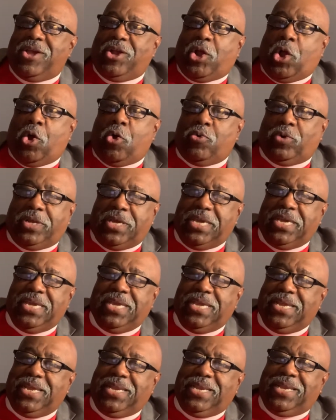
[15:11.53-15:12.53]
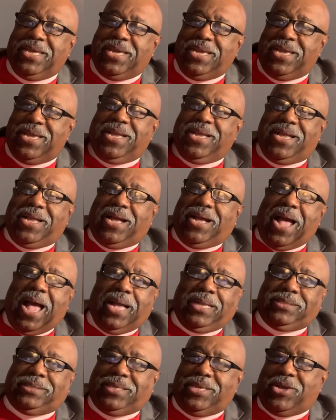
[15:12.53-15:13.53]
codeine,
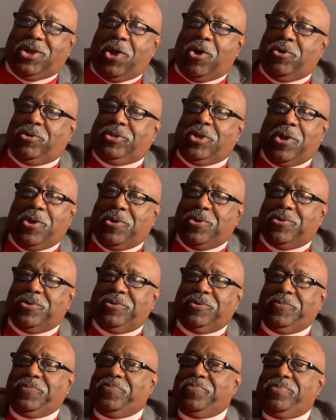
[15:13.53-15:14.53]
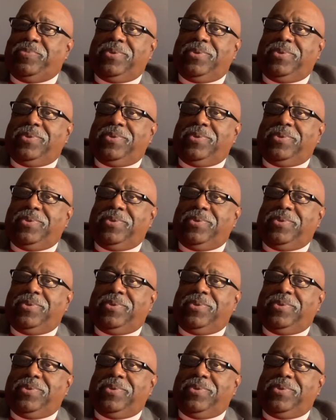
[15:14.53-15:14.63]
oxycodone.